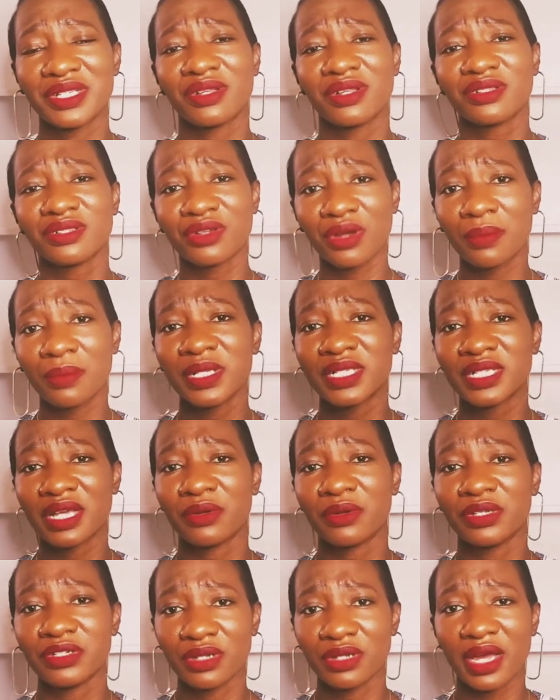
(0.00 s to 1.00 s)
Those comments
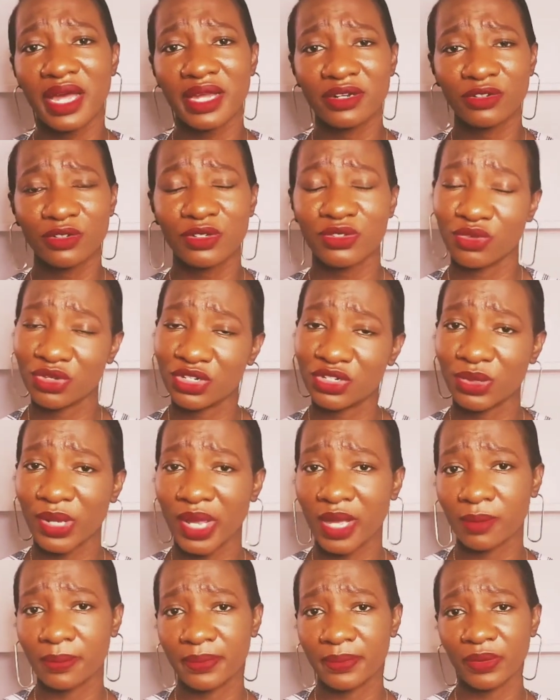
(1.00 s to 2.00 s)
are not going to
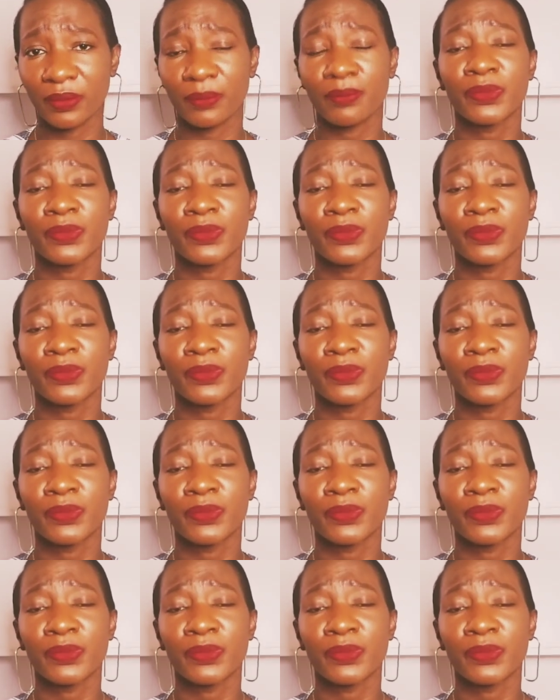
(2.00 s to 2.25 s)
help you.